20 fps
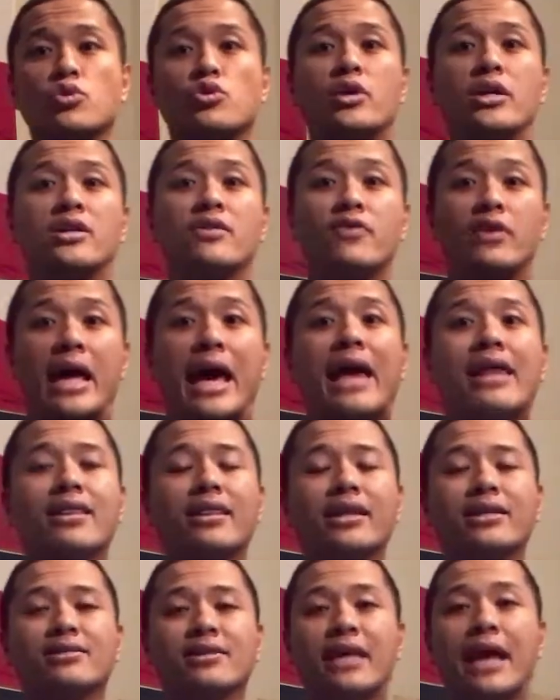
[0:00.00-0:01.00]
we train different
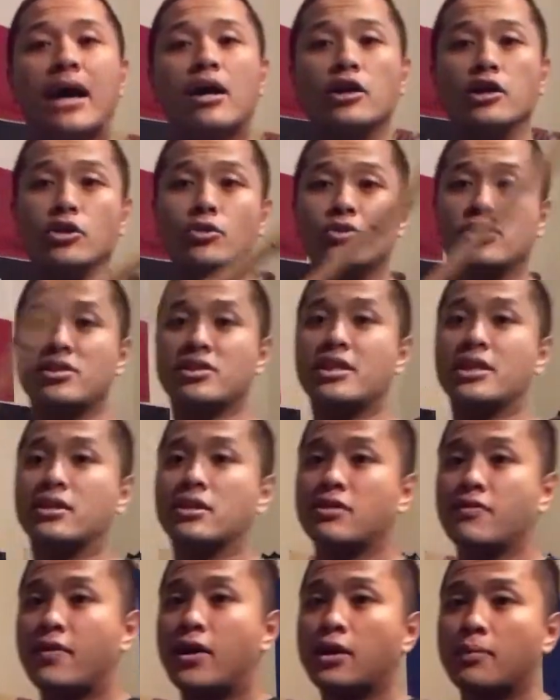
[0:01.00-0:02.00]
athletes in how to use a stick
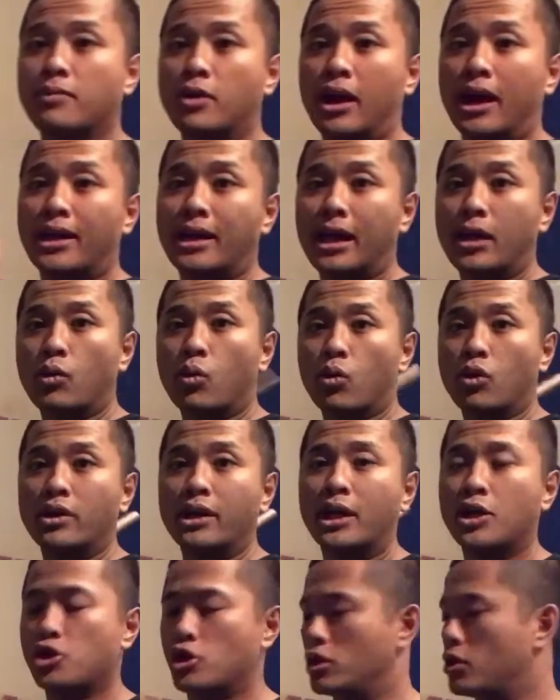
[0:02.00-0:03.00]
to develop their hand-eye
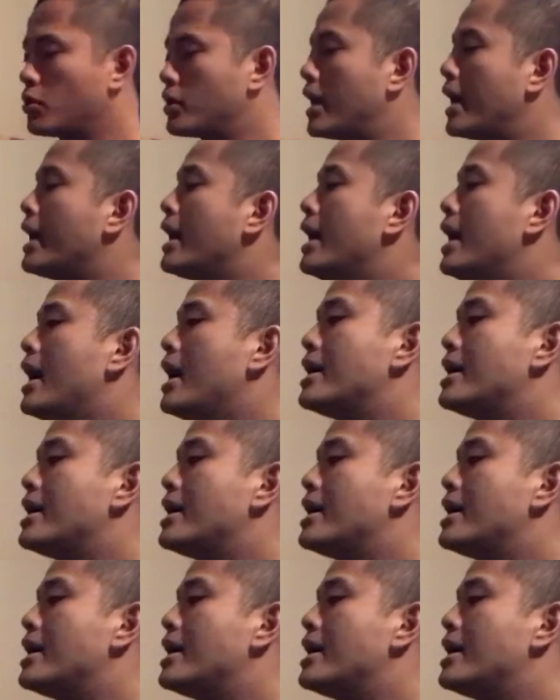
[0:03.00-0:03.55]
coordination, okay?